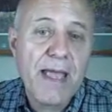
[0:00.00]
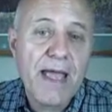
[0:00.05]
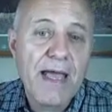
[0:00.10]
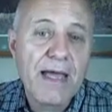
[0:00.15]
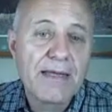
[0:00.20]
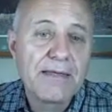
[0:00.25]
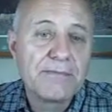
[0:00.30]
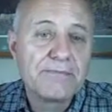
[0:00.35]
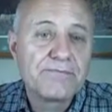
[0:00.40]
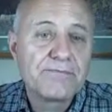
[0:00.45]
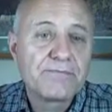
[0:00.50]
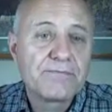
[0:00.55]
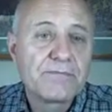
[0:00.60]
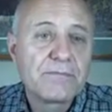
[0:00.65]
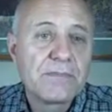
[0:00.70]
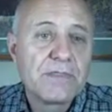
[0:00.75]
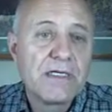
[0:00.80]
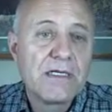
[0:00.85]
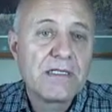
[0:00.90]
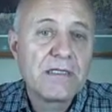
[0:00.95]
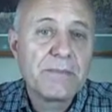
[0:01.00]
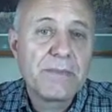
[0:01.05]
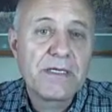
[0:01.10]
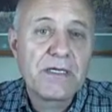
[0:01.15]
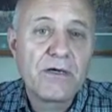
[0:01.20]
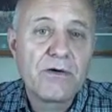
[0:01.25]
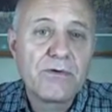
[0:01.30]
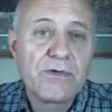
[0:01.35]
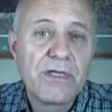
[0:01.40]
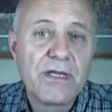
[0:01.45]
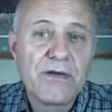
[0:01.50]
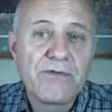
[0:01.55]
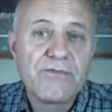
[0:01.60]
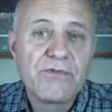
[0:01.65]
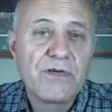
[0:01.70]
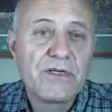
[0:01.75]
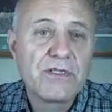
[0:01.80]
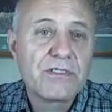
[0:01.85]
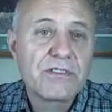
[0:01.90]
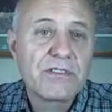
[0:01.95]
man. Now let me go here
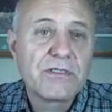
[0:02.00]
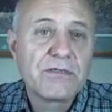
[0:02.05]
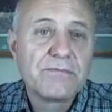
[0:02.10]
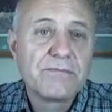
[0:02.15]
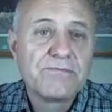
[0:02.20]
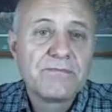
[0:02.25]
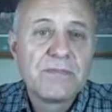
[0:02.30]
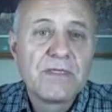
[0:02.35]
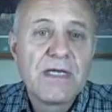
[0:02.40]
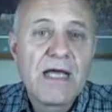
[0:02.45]
first.